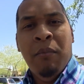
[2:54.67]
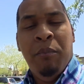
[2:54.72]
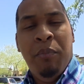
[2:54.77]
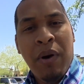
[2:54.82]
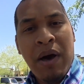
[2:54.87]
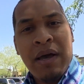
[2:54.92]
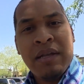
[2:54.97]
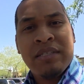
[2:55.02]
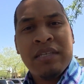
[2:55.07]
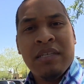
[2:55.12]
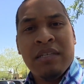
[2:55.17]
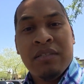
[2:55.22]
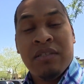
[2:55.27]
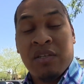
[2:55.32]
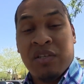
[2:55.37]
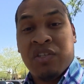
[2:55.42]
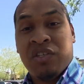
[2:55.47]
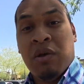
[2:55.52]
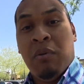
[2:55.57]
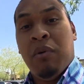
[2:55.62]
But
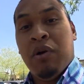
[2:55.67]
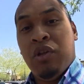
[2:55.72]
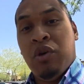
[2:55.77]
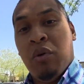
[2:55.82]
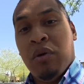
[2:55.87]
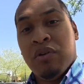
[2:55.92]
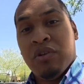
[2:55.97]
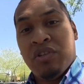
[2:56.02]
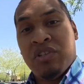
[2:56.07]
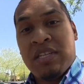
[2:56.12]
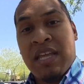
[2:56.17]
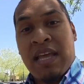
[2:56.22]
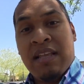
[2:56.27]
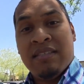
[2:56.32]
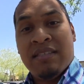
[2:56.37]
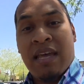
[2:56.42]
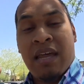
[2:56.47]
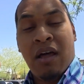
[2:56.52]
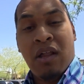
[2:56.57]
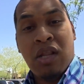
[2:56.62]
to someone who
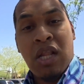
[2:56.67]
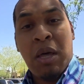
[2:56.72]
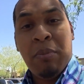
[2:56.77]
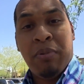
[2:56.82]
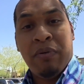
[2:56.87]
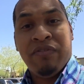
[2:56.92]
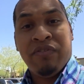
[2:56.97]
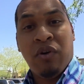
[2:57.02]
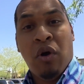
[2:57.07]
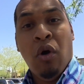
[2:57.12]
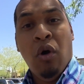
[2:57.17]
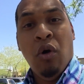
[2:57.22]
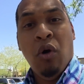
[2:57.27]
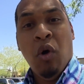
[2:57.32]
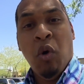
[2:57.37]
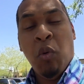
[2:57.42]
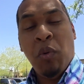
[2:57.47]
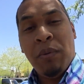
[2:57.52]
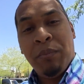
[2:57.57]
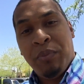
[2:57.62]
understands that a lump of
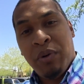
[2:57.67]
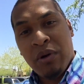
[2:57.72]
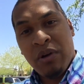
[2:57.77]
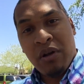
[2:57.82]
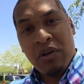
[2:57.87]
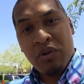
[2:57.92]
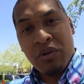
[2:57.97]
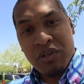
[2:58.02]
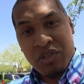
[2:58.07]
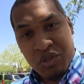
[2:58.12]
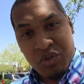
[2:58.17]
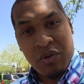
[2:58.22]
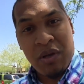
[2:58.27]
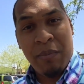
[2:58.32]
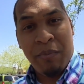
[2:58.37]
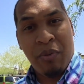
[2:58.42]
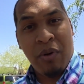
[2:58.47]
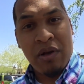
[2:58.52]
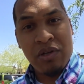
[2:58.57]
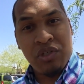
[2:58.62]
coal, when put under
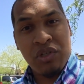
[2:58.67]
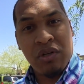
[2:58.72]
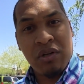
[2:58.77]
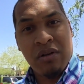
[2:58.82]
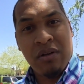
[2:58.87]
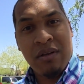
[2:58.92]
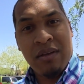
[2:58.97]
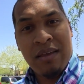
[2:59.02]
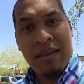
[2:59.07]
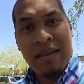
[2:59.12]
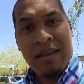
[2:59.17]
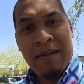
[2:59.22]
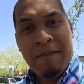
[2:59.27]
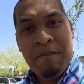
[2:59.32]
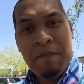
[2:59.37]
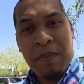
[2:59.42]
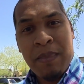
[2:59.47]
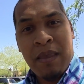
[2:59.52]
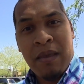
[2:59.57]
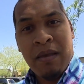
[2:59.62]
extreme pressure,
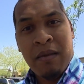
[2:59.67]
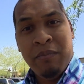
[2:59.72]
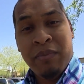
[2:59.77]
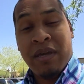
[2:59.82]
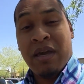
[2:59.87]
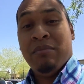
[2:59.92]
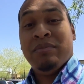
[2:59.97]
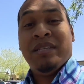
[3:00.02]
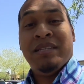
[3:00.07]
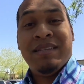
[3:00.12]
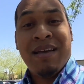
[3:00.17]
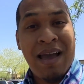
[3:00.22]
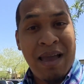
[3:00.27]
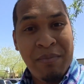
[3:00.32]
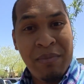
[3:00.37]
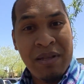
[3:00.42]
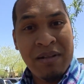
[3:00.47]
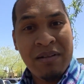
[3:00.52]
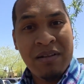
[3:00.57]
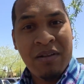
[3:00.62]
becomes a
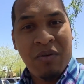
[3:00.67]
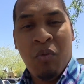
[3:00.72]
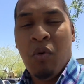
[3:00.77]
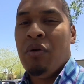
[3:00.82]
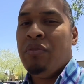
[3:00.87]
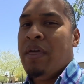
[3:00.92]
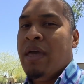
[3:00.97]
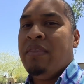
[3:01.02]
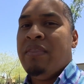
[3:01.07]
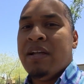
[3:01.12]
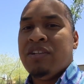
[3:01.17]
diamond, well, then